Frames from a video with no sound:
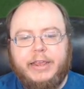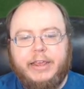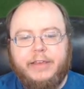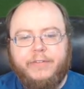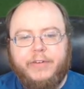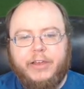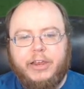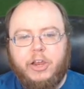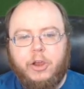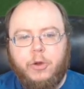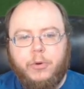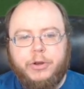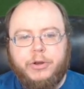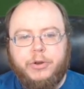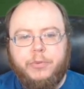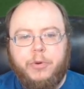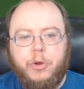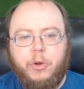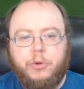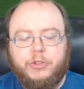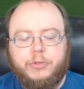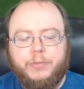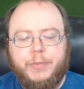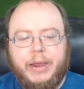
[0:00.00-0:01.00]
if I go into
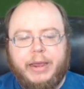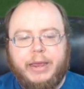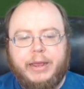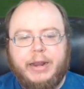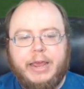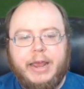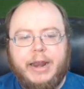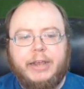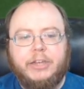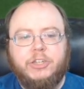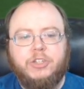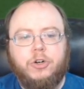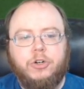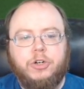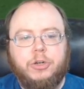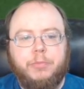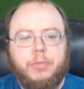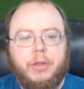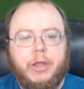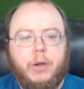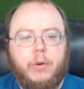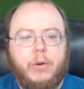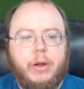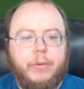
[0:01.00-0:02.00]
Postman and I start to
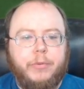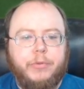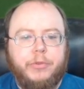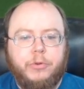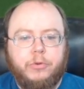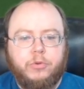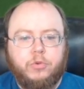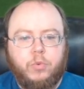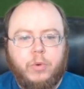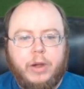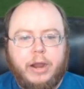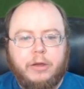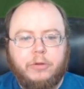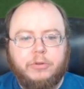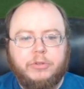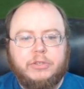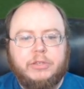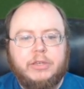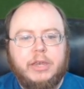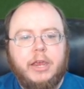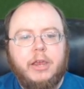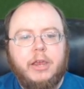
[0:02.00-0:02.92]
play around with those routes,